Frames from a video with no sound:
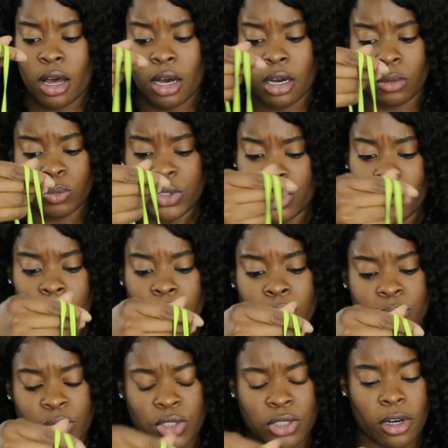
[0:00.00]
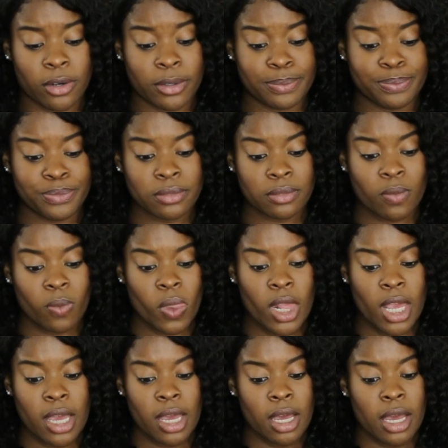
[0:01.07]
Um, we don't. So,
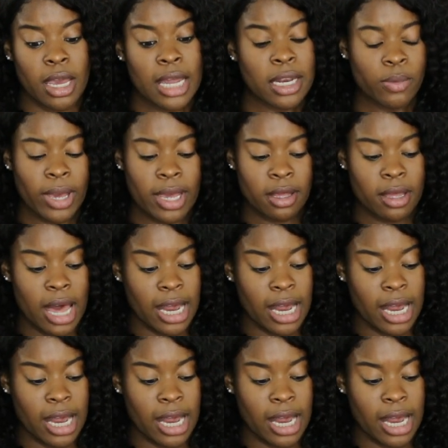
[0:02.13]
anyway,